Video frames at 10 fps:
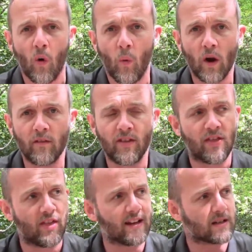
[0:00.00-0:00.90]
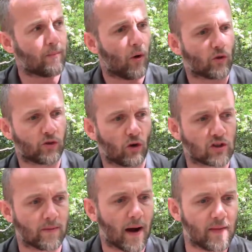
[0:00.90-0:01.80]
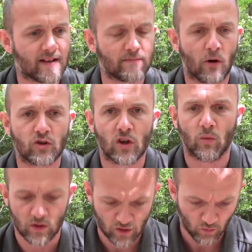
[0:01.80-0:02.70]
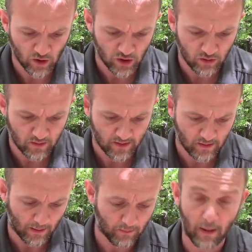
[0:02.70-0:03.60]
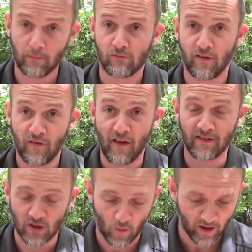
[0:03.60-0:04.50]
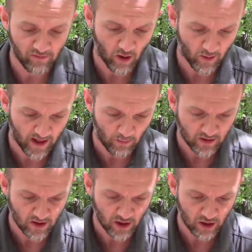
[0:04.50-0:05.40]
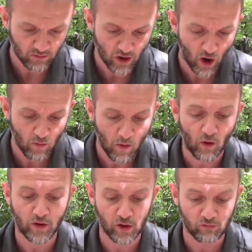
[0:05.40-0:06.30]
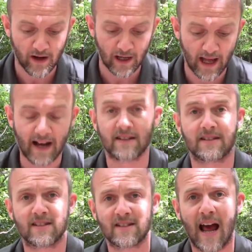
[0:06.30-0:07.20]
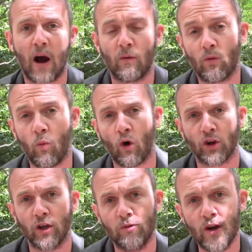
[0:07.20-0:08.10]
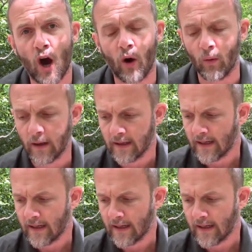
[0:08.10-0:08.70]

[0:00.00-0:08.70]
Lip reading: One of the things that Paul talks about in this module was I'm referring to what he wrote here, was that you know more than you realize. Start with what you know.